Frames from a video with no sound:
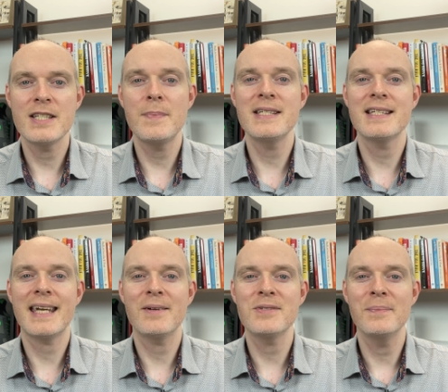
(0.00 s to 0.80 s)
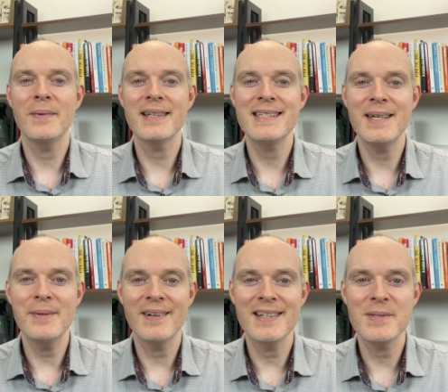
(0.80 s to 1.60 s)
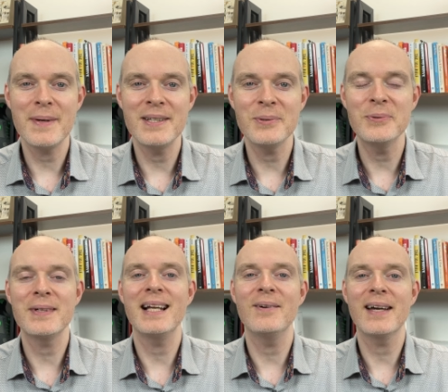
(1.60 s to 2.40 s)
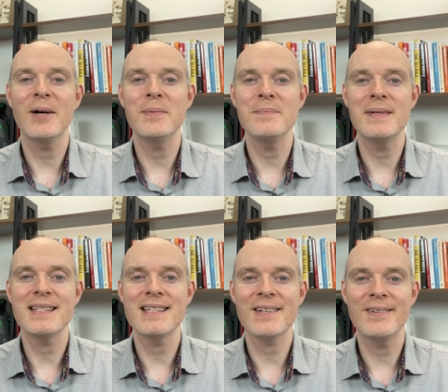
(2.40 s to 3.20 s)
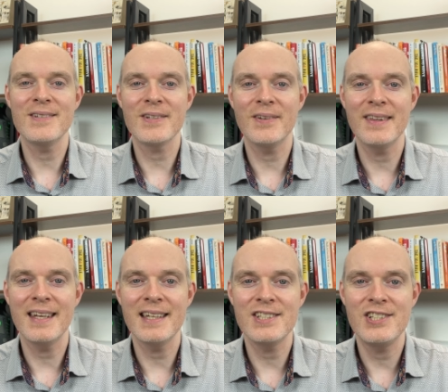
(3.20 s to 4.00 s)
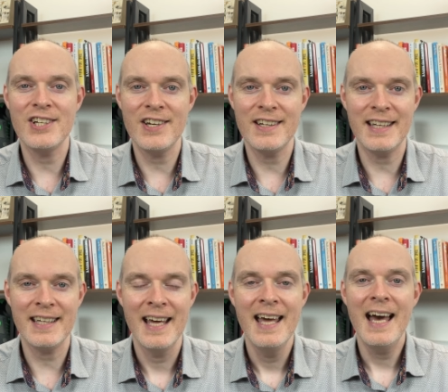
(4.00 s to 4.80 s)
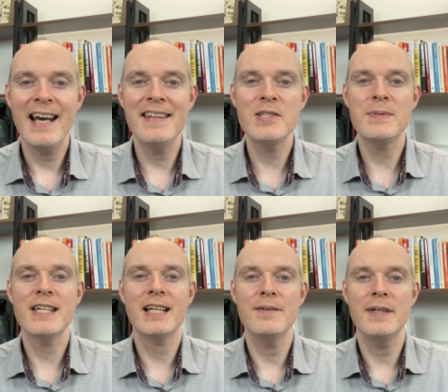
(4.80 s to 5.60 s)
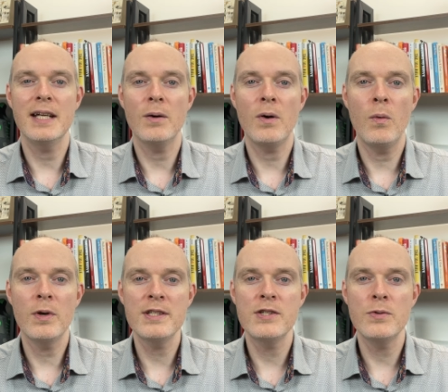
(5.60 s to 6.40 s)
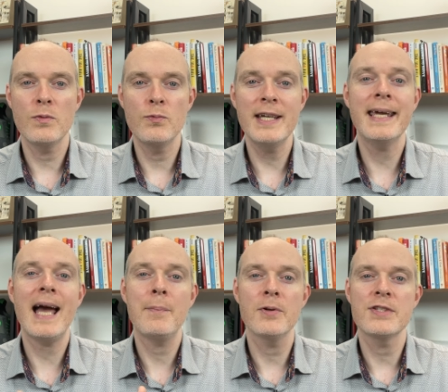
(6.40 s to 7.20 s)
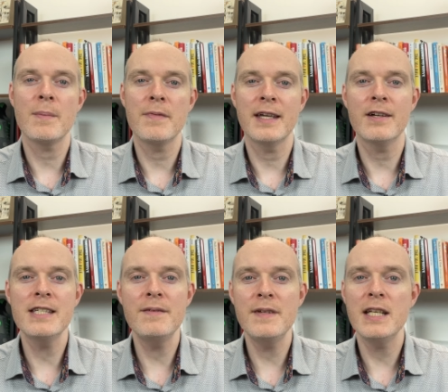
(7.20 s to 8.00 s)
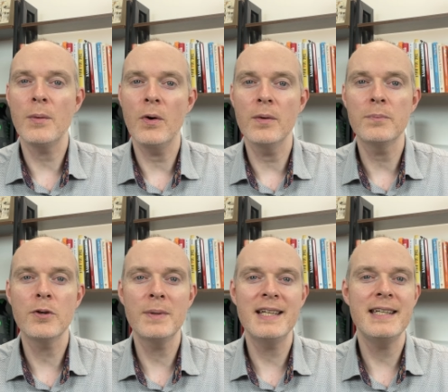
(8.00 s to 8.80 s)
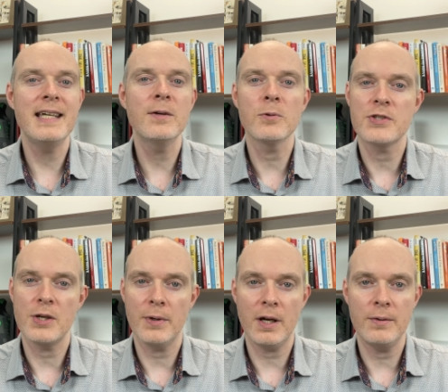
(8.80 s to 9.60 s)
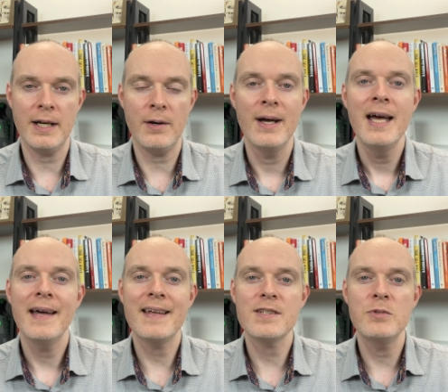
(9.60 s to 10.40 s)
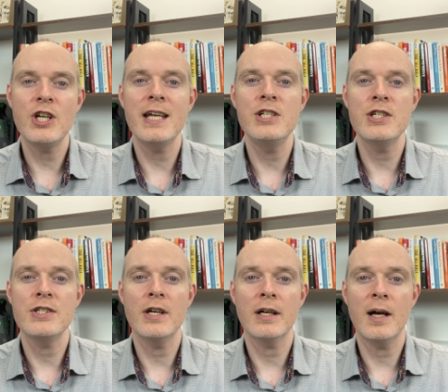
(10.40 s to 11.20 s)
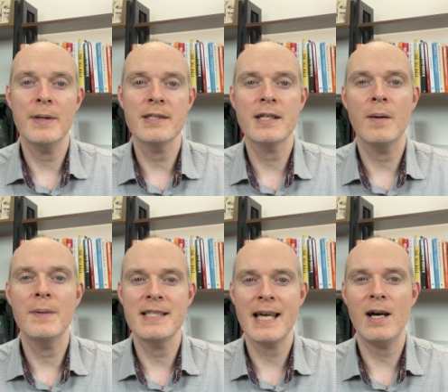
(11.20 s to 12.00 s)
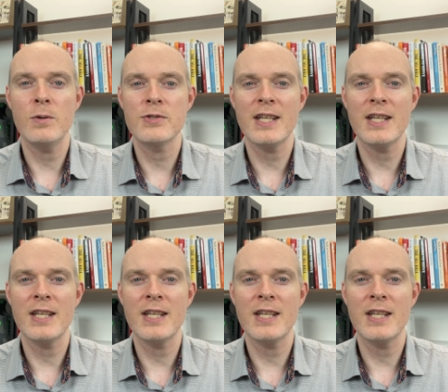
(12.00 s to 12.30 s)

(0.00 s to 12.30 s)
As a business accountant, my team and I spend all day long helping business owners on their journey. And in this particular video, I wanted to recap on something I did a video on probably a year or so ago now, and that's some changes that are coming to Companies House.